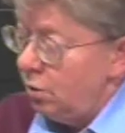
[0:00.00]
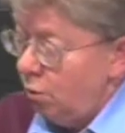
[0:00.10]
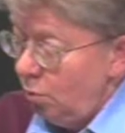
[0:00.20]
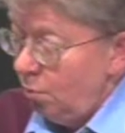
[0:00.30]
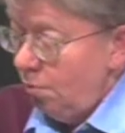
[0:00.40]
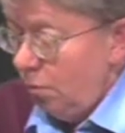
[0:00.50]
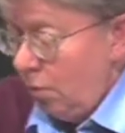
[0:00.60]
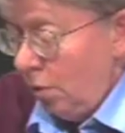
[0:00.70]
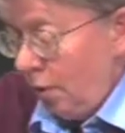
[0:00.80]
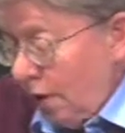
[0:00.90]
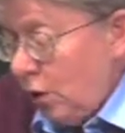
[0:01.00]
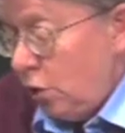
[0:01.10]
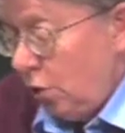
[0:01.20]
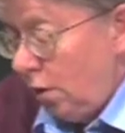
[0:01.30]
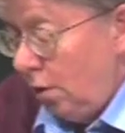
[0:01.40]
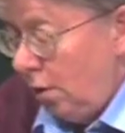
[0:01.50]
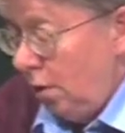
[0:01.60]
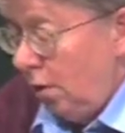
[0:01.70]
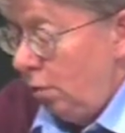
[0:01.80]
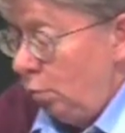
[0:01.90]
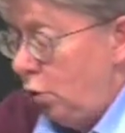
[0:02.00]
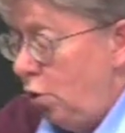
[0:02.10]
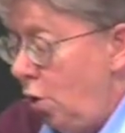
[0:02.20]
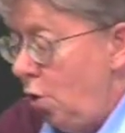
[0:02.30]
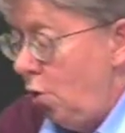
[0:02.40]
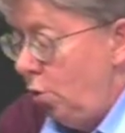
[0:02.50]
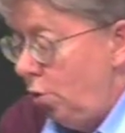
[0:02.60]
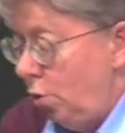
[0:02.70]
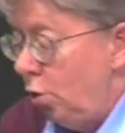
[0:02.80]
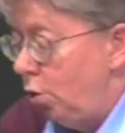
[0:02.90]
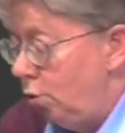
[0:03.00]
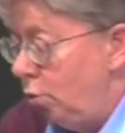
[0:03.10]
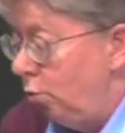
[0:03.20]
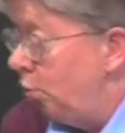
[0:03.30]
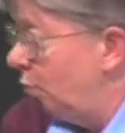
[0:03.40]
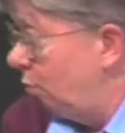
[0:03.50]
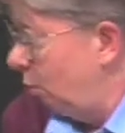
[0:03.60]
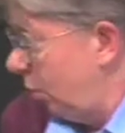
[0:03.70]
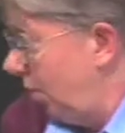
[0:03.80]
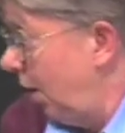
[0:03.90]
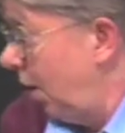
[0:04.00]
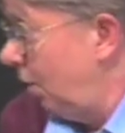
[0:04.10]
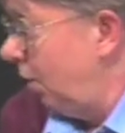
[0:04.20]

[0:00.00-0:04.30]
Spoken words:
So eventually, then it was known who was making